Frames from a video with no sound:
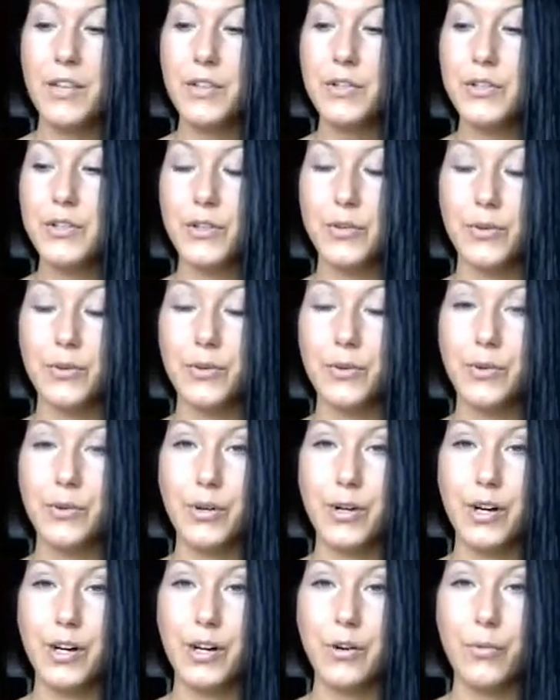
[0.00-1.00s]

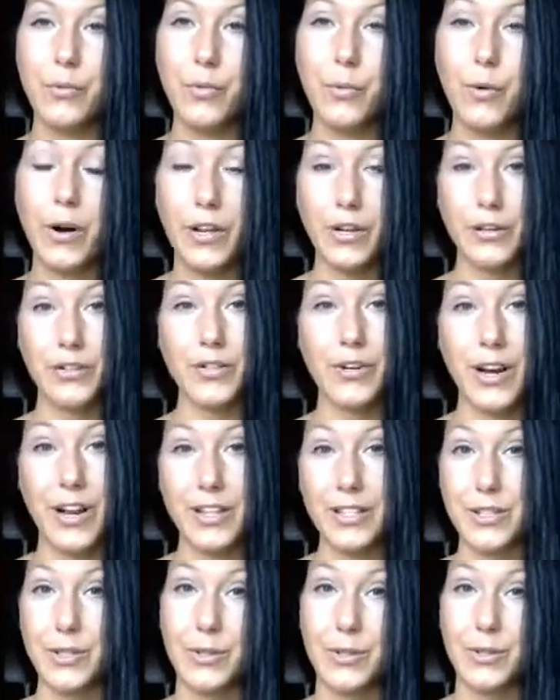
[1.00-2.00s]
to what you're
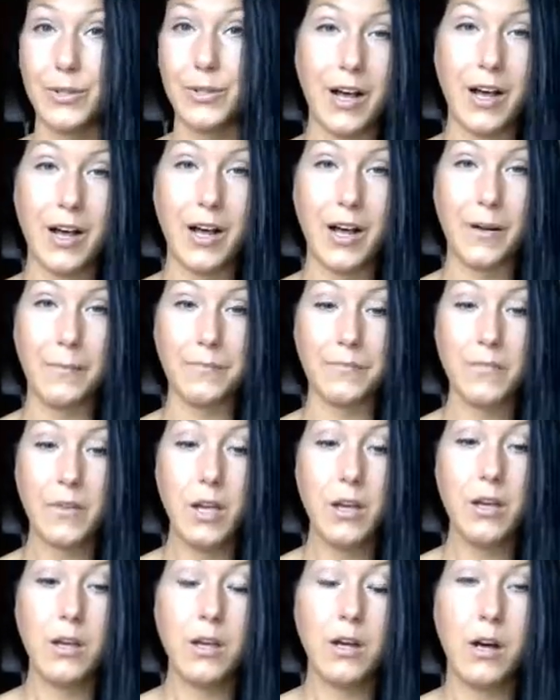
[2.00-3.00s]
trying to
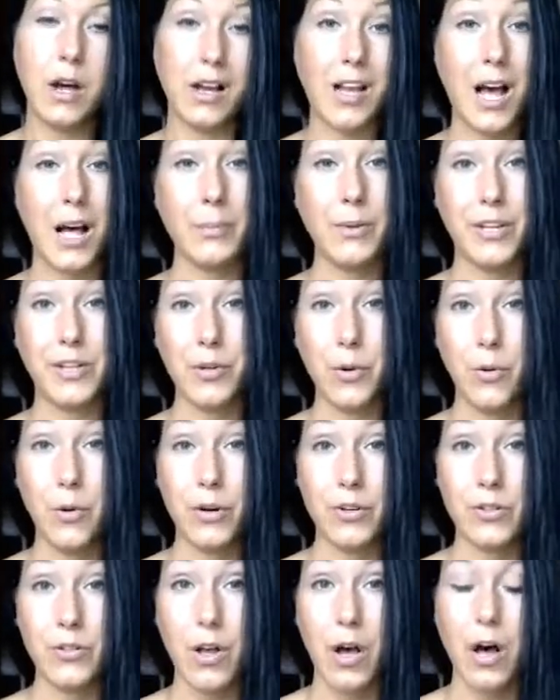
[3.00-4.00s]
accomplish
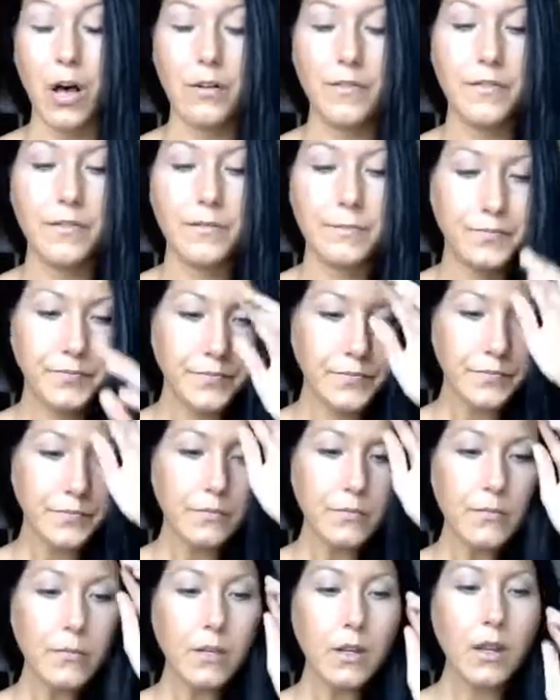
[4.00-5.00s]
or solve.
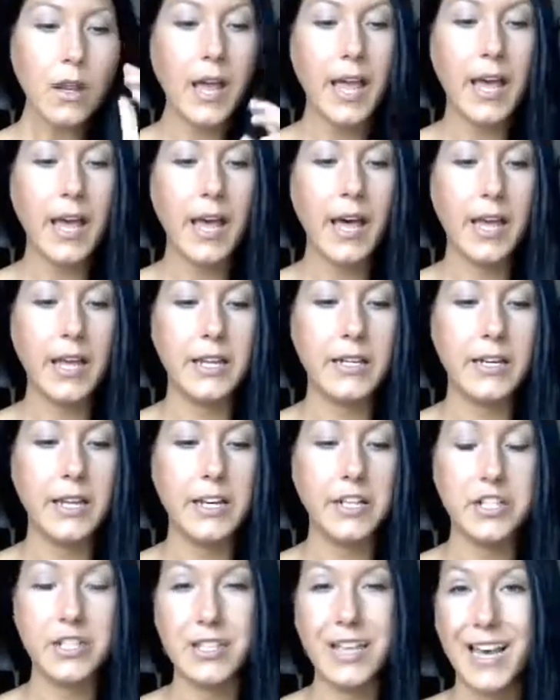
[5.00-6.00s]
And
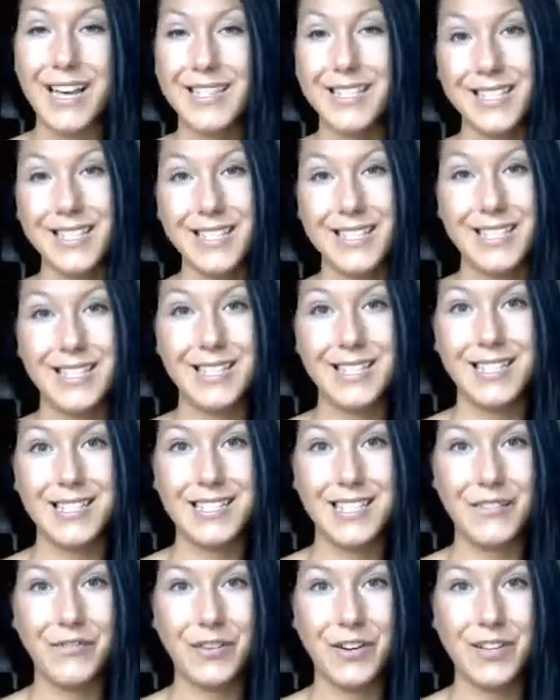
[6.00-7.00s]
it just has
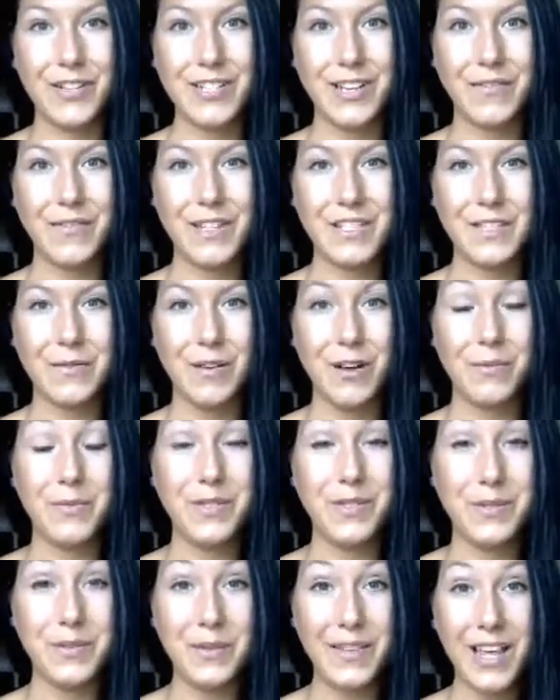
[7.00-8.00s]
consistency for yourself as well.
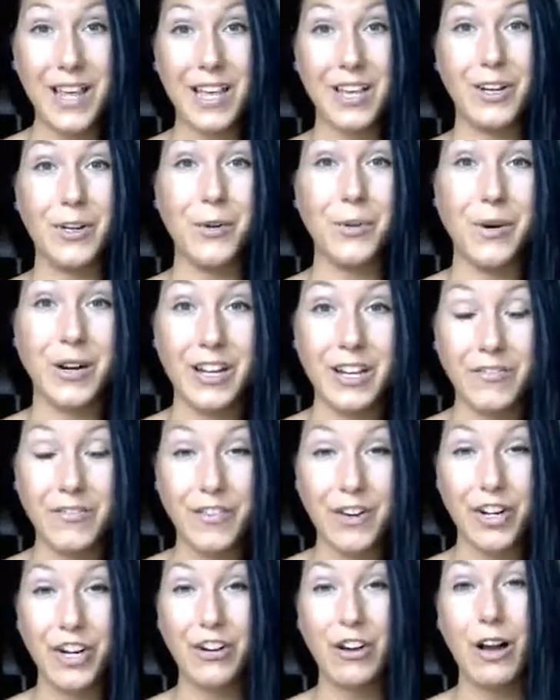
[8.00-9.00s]
But doing that inner work and figuring